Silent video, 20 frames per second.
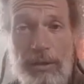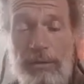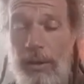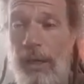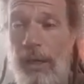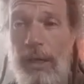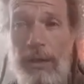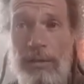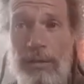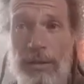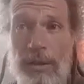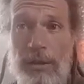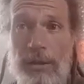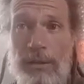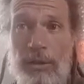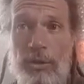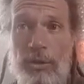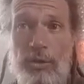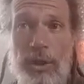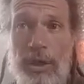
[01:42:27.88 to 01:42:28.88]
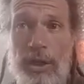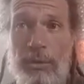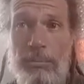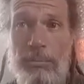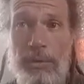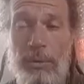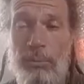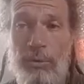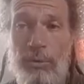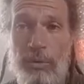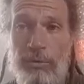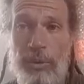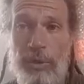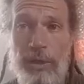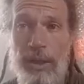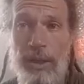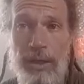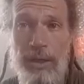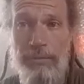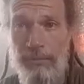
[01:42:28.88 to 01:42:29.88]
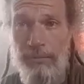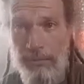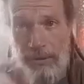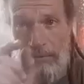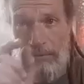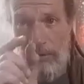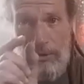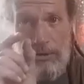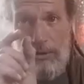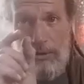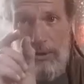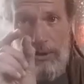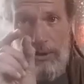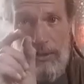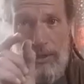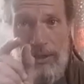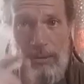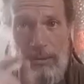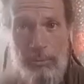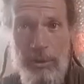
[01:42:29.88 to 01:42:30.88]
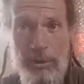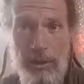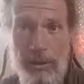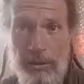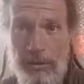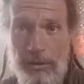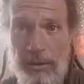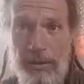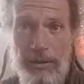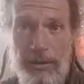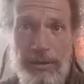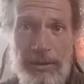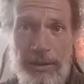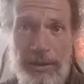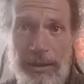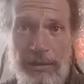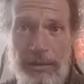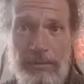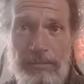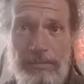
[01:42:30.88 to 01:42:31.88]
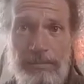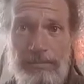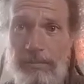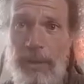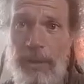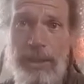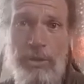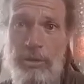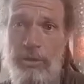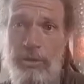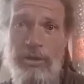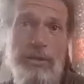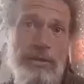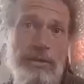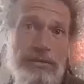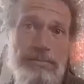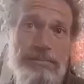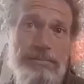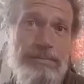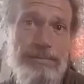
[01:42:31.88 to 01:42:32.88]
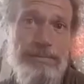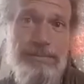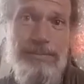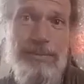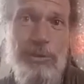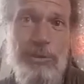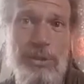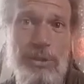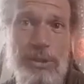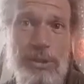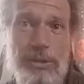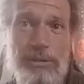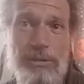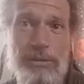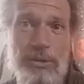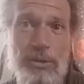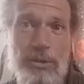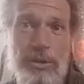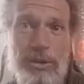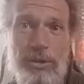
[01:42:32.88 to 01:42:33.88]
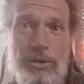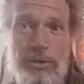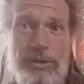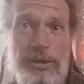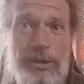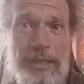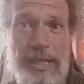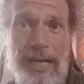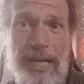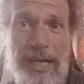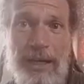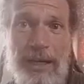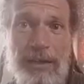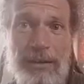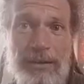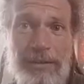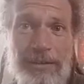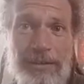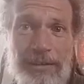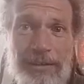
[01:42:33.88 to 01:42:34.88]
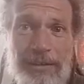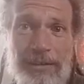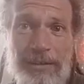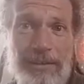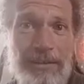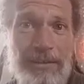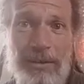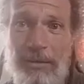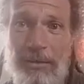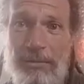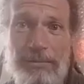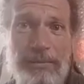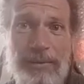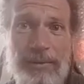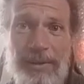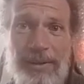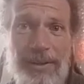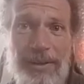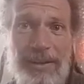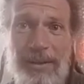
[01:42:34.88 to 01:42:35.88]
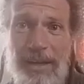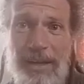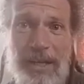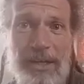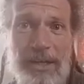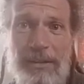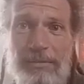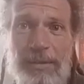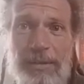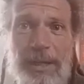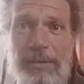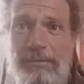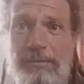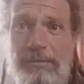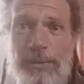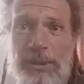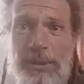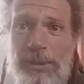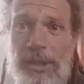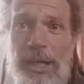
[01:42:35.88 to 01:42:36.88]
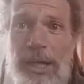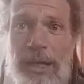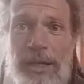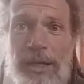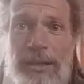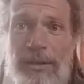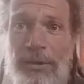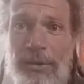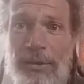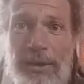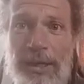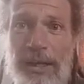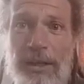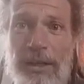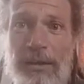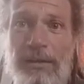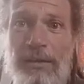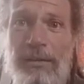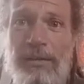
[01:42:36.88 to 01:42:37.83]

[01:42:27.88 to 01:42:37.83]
anything to try to improve their life, even just a tiny bit. Like, nice shirt, you look good today, you know, just any little thing.